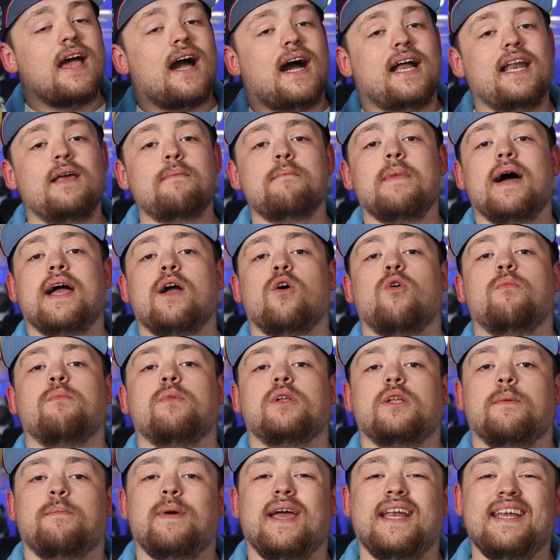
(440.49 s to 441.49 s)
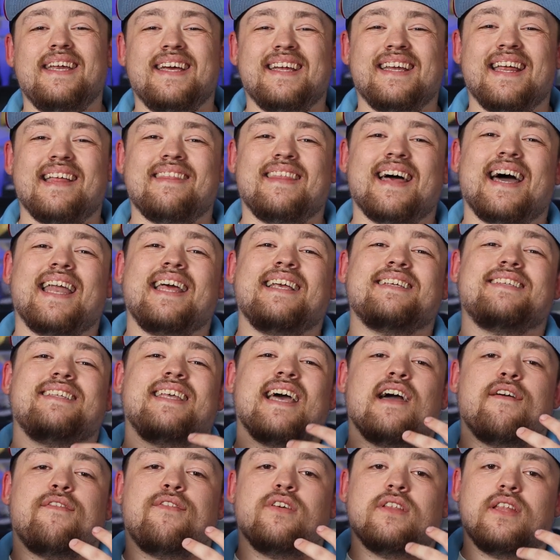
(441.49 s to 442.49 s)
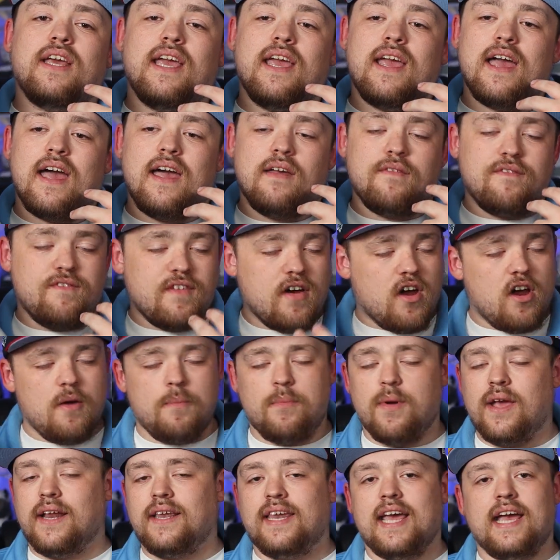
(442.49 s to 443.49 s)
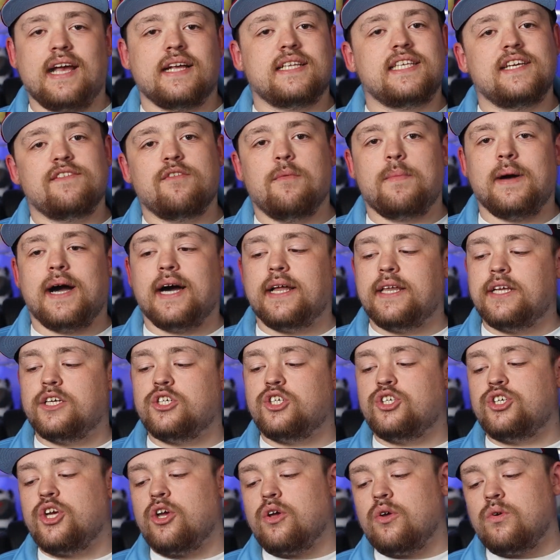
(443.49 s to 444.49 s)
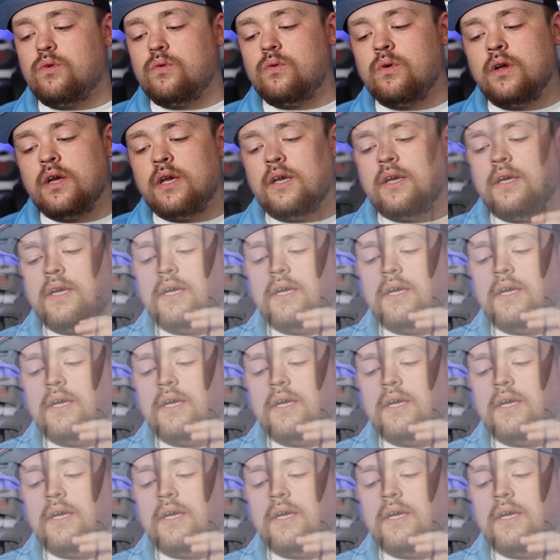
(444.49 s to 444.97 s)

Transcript: And in my humble opinion, that is definitely a very big negative about this shoe.